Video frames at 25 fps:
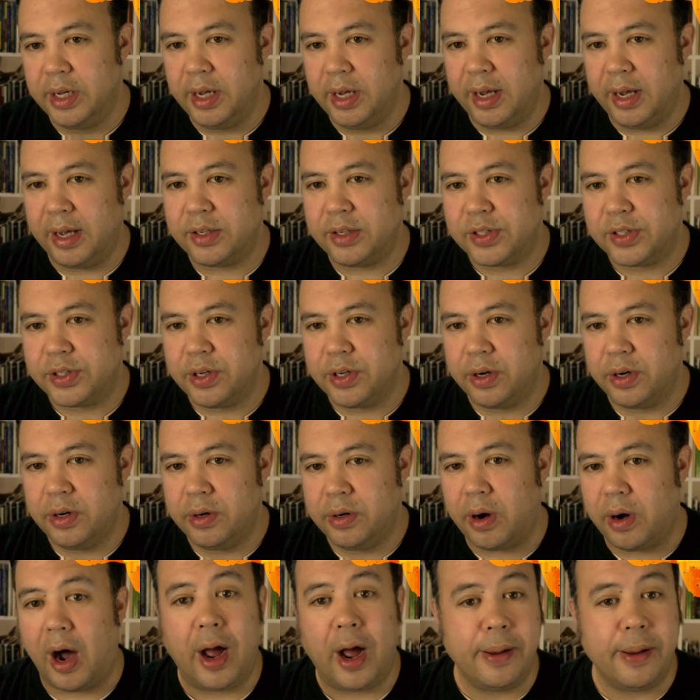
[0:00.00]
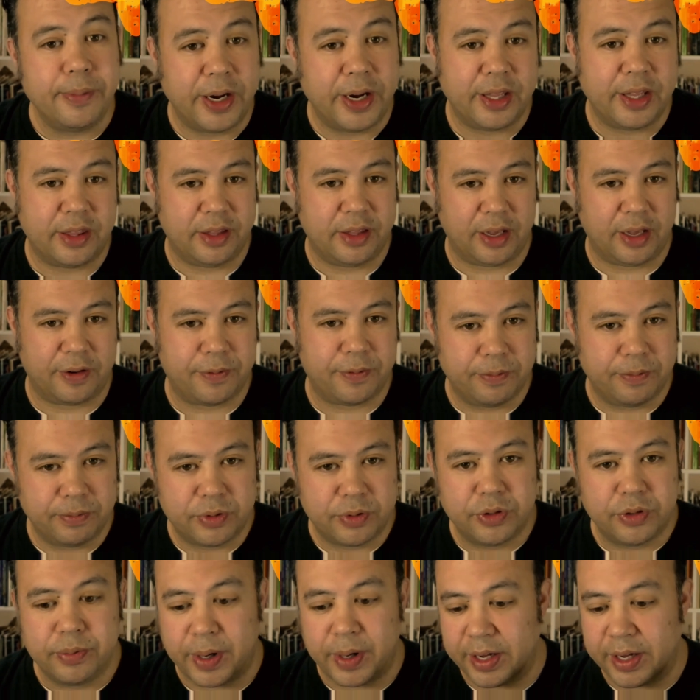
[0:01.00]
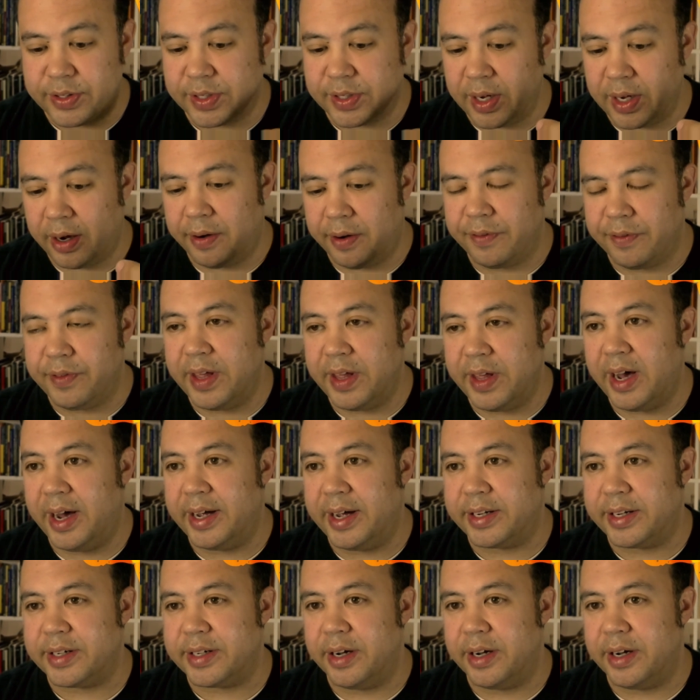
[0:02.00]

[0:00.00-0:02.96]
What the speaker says: And so I might think to myself that